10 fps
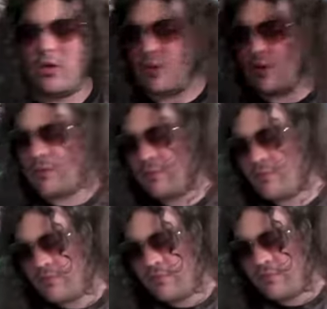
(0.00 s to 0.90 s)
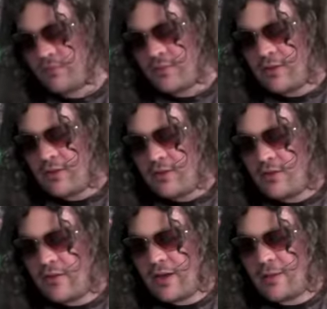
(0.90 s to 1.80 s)
You know. So
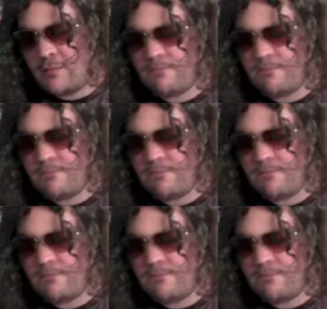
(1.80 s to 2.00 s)
yeah.